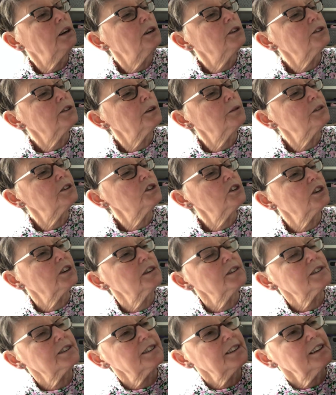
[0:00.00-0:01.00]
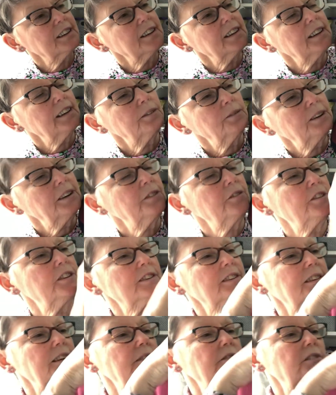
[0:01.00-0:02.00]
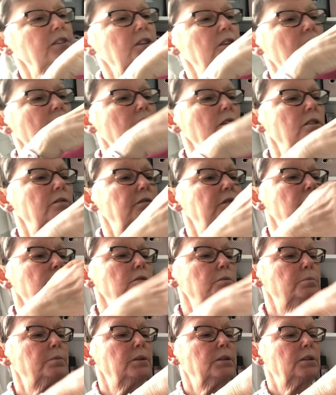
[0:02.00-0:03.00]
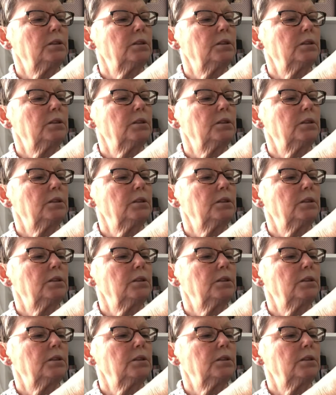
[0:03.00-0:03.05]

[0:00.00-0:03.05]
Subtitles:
So as you can see, if you stand the collar up,